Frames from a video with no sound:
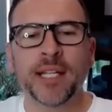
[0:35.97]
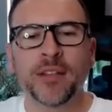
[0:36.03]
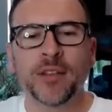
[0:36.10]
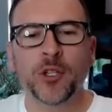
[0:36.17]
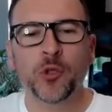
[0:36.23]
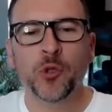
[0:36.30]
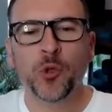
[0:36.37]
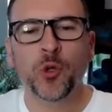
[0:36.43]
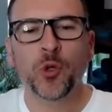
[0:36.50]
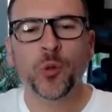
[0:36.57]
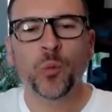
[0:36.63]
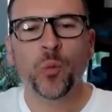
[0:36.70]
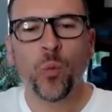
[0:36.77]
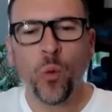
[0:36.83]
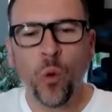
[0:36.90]
be that you
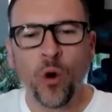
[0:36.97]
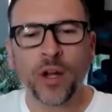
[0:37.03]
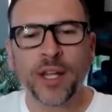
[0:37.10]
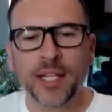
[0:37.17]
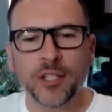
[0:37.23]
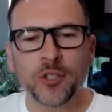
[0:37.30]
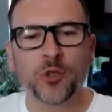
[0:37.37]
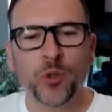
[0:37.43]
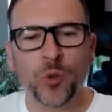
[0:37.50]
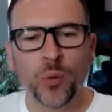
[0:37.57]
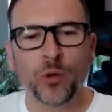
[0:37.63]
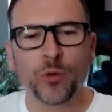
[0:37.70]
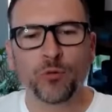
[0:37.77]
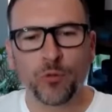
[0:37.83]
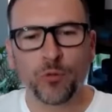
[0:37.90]
can walk into
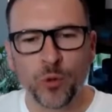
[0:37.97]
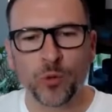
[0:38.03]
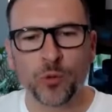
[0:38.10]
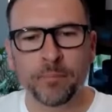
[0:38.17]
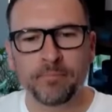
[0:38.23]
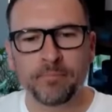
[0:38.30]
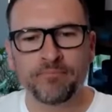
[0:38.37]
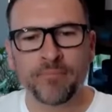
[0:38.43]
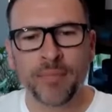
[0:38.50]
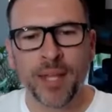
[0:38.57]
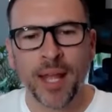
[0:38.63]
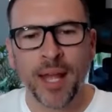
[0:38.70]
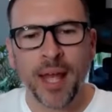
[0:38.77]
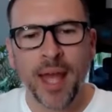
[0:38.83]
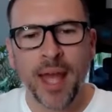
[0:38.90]
a room
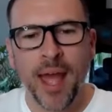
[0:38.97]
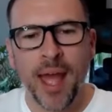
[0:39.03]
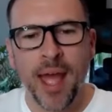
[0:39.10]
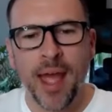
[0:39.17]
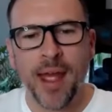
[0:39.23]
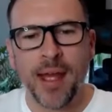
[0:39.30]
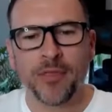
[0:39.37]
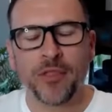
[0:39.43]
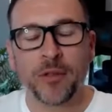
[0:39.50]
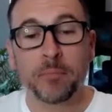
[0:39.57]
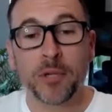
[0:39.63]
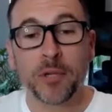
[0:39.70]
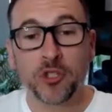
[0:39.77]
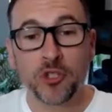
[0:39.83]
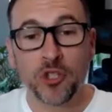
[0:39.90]
and the
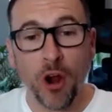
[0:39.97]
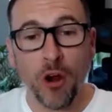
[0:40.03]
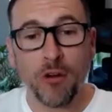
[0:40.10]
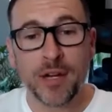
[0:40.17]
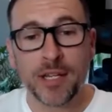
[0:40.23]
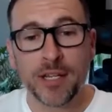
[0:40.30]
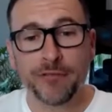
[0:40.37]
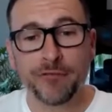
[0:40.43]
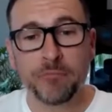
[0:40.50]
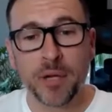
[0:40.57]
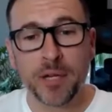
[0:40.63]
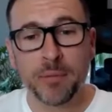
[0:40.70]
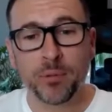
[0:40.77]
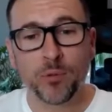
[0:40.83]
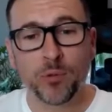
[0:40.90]
majority of
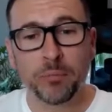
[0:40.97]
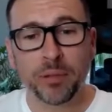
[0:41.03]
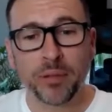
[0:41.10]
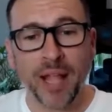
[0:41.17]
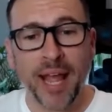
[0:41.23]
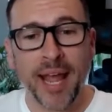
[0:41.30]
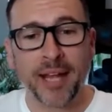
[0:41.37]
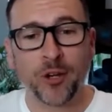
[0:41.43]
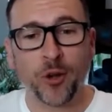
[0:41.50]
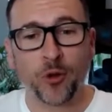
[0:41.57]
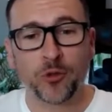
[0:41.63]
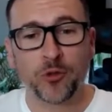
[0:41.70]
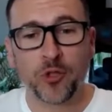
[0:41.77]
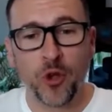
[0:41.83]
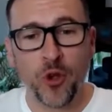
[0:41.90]
people plan
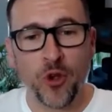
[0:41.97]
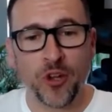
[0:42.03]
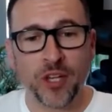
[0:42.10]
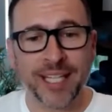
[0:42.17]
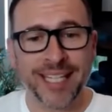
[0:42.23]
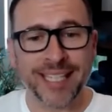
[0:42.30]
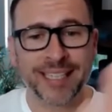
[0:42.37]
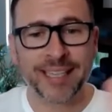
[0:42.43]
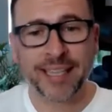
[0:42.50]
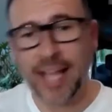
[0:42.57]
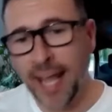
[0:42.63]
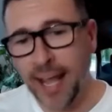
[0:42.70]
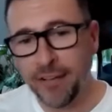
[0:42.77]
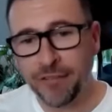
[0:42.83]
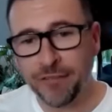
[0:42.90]
on turning
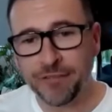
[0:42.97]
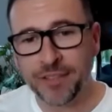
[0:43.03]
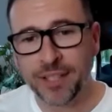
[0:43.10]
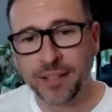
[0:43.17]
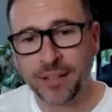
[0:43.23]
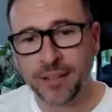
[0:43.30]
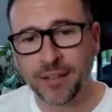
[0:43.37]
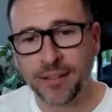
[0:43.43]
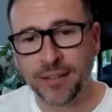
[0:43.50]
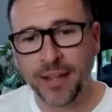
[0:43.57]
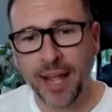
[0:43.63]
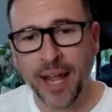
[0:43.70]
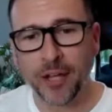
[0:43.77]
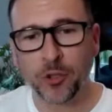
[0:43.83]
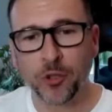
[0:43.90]
left
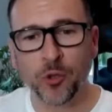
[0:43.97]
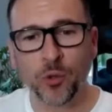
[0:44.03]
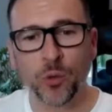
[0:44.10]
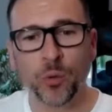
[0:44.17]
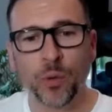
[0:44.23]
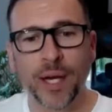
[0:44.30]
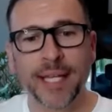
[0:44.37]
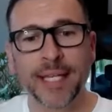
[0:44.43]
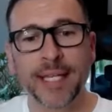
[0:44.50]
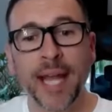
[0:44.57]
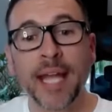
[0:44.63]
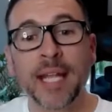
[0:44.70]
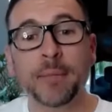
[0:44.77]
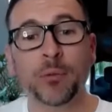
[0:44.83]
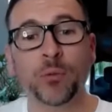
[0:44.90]
and you
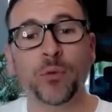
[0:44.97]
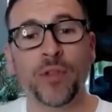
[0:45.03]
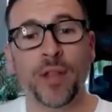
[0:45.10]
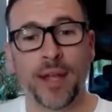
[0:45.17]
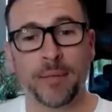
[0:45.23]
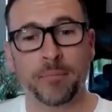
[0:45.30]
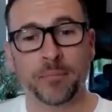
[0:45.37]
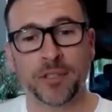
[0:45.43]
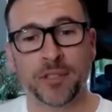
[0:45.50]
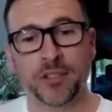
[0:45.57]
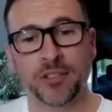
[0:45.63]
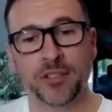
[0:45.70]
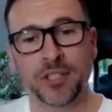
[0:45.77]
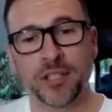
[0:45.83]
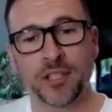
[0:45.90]
enable them to
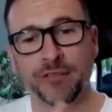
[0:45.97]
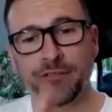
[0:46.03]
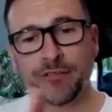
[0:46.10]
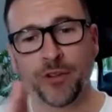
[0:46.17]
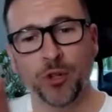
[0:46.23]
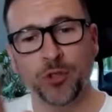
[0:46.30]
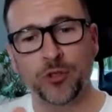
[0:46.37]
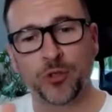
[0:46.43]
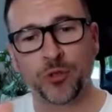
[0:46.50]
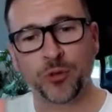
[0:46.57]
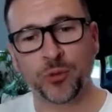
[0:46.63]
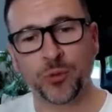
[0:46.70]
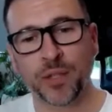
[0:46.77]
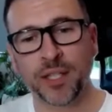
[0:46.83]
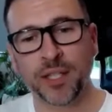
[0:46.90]
see the
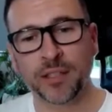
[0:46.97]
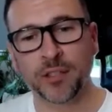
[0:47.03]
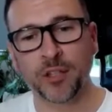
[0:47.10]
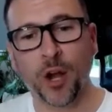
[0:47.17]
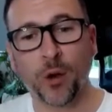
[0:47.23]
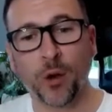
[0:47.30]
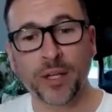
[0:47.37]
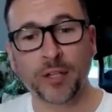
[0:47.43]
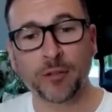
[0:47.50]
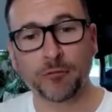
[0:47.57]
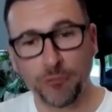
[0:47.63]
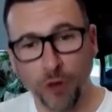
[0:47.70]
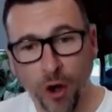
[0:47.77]
virtue in going